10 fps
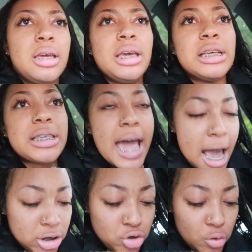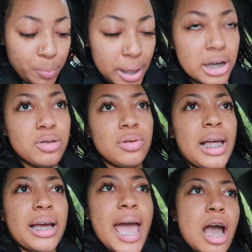it's an actual place with
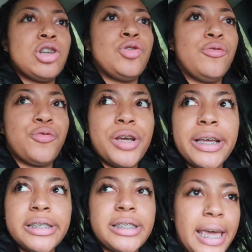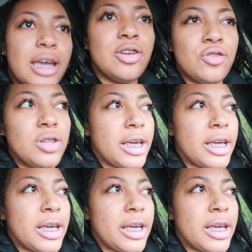like an actual freaking sand dune,